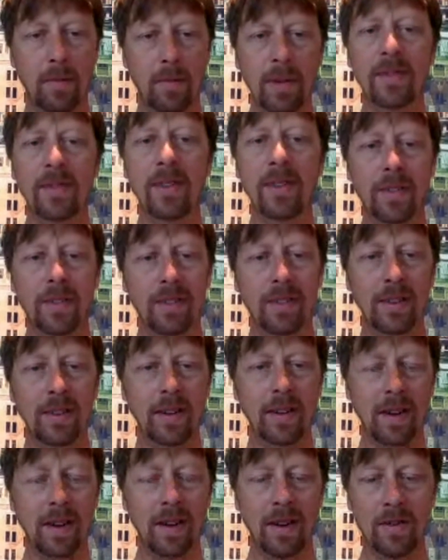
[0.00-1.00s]
business
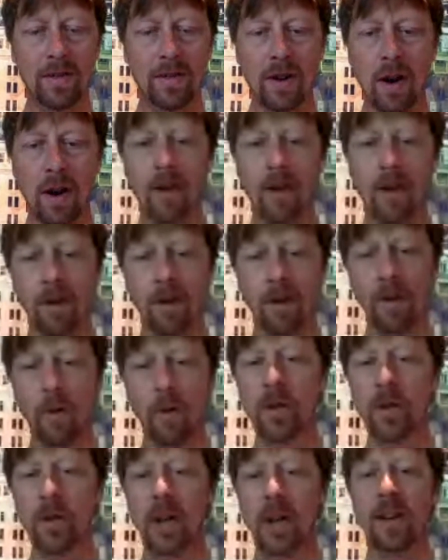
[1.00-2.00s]
jargon,
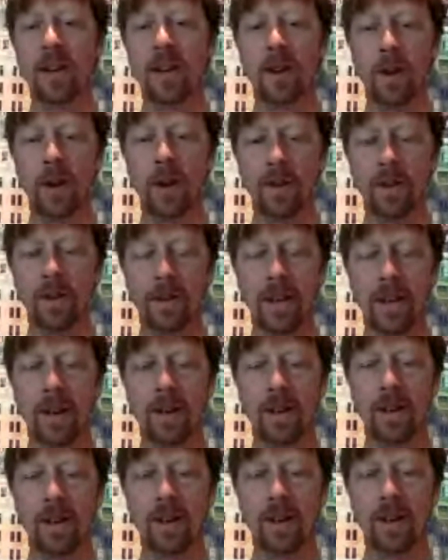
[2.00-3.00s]
which I don't
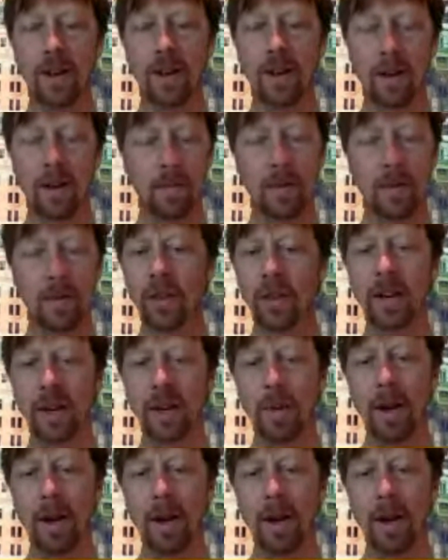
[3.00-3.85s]
understand nothing about.